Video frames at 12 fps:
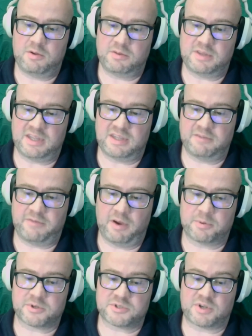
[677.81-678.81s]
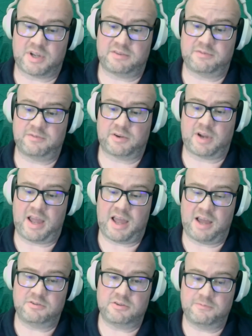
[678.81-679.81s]
The developers trying to figure out
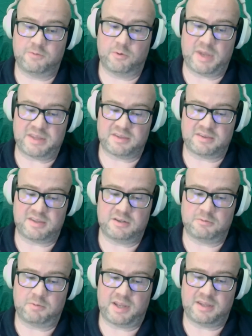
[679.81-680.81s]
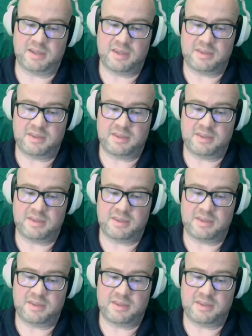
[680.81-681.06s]
how do you format this in a way